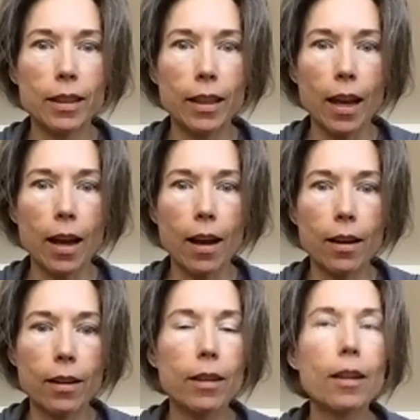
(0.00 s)
Yeah.
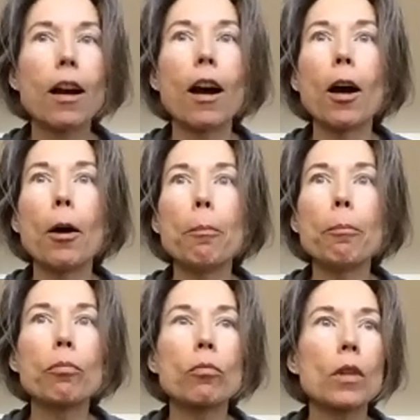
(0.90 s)

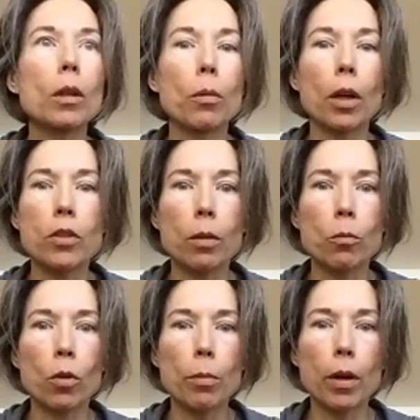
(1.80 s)
I'll talk
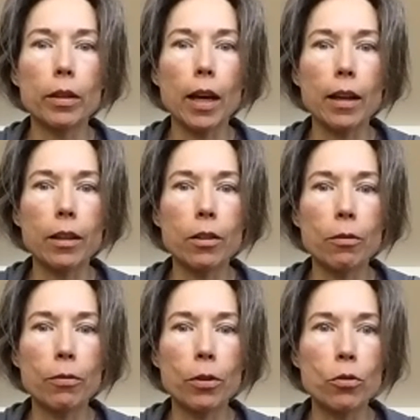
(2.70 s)
more about that in the
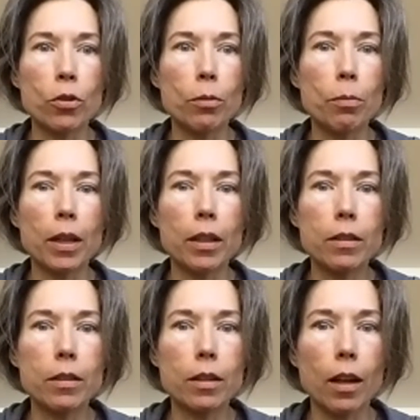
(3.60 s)
future, but
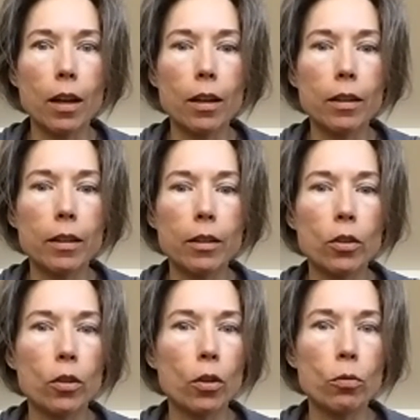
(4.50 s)
you
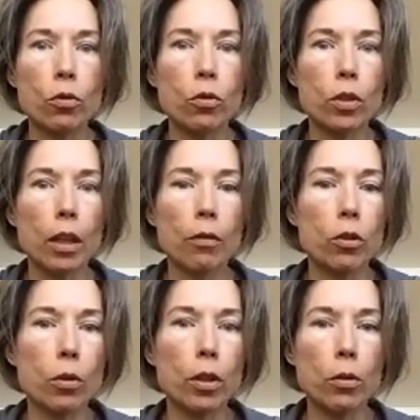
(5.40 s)
know, even
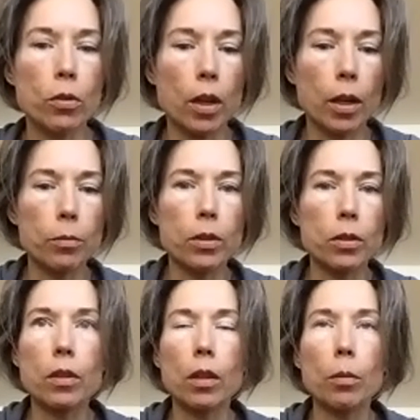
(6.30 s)
during those times, this is
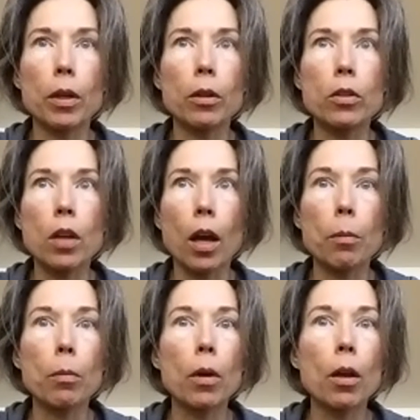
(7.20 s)
going to be a good time
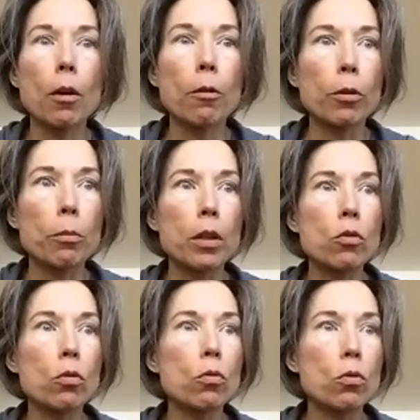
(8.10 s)
for me
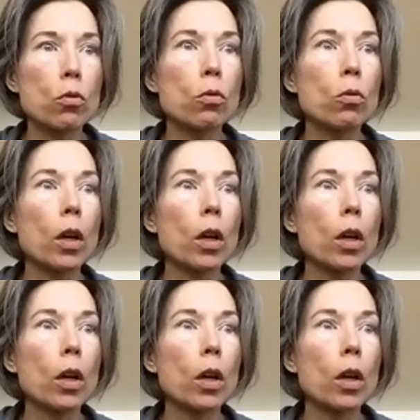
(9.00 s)
to do